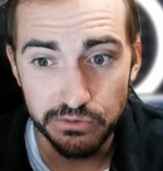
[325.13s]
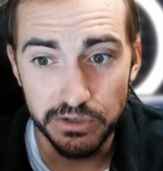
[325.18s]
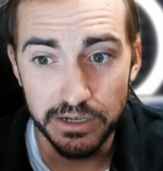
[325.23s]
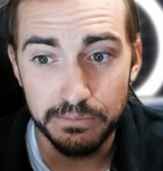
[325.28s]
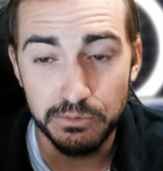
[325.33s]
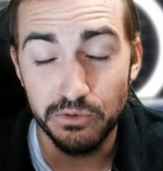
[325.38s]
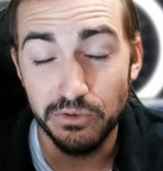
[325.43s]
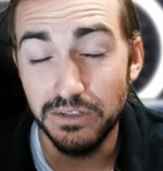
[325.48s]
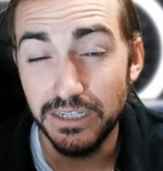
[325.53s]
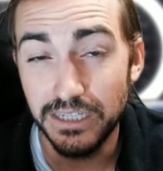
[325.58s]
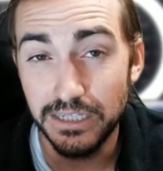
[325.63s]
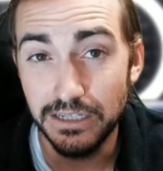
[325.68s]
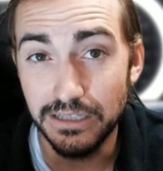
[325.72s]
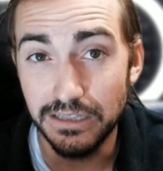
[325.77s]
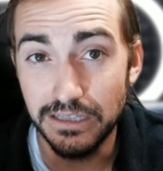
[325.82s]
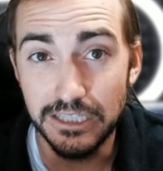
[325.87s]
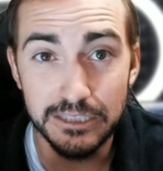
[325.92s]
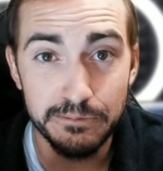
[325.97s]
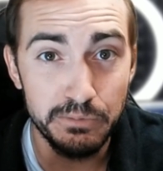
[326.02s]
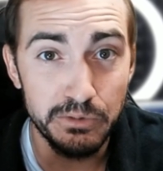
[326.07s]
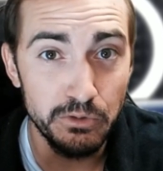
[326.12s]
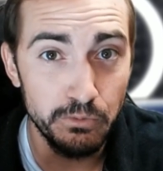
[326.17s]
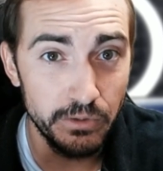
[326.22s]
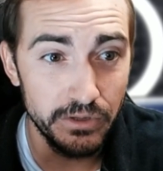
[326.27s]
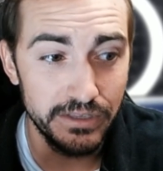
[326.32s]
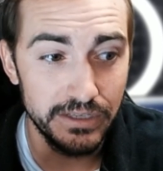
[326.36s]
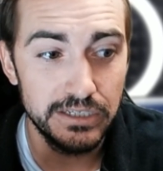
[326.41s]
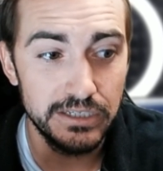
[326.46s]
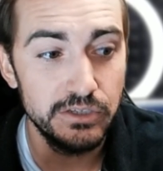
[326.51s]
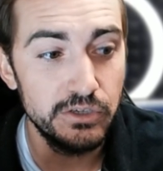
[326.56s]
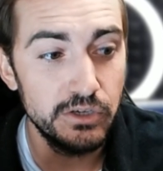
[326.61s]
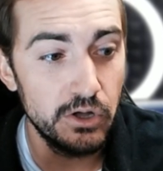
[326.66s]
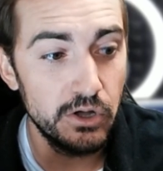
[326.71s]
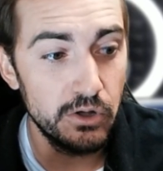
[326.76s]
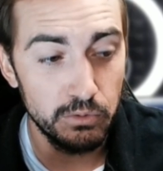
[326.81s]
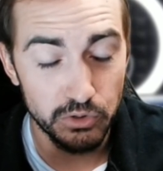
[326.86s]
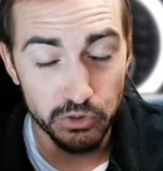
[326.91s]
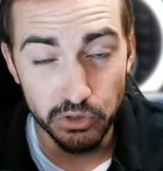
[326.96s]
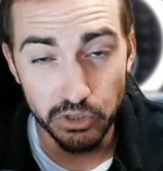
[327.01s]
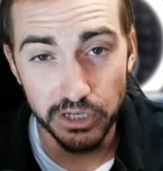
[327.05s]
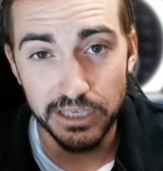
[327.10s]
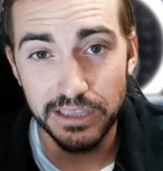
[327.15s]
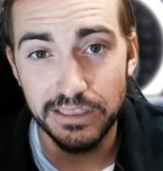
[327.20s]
or you need to at least be willing to go look